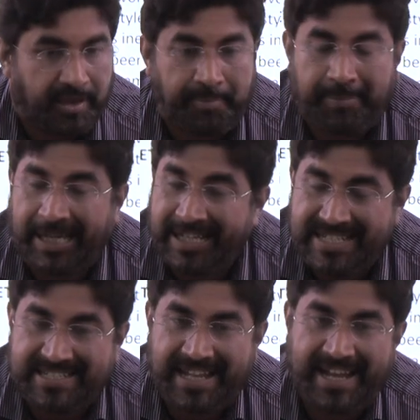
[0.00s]
Man
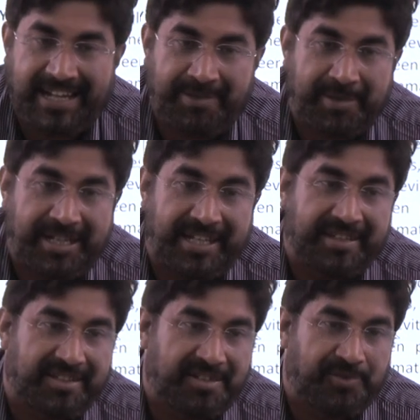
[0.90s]
is an animal
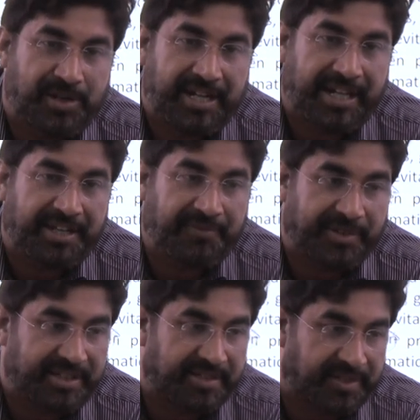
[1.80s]
in the world and
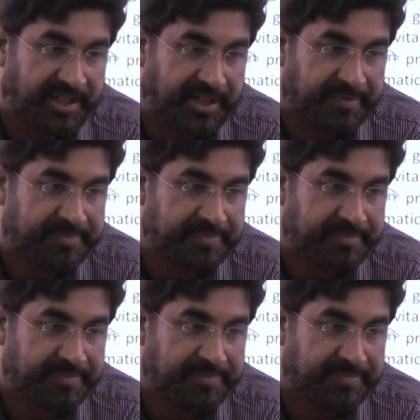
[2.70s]
with the world.